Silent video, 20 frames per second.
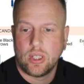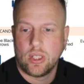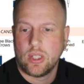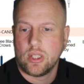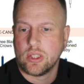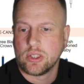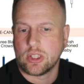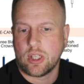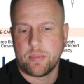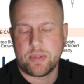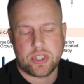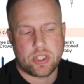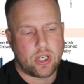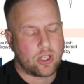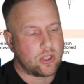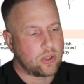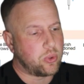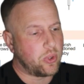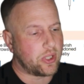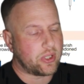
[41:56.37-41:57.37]
So I'm just going
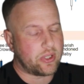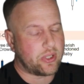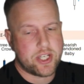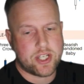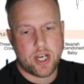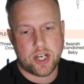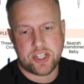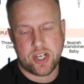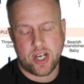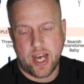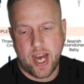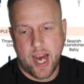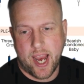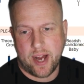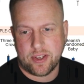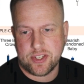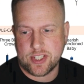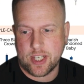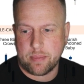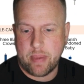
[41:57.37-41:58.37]
to quickly touch on
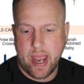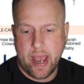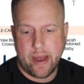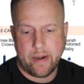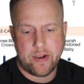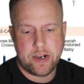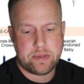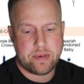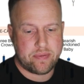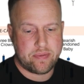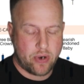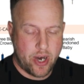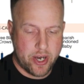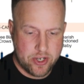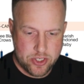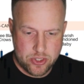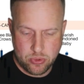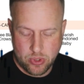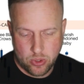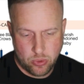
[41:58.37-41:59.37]
candlestick patterns before I
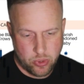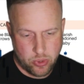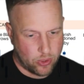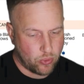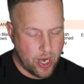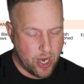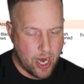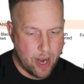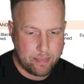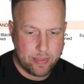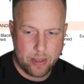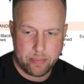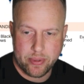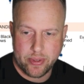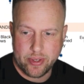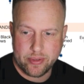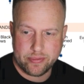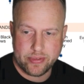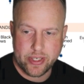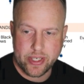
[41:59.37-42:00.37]
just do a quick wrap up of
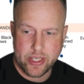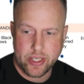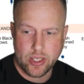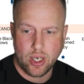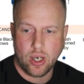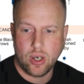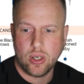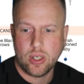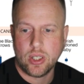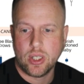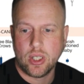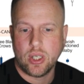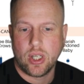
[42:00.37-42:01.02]
the video.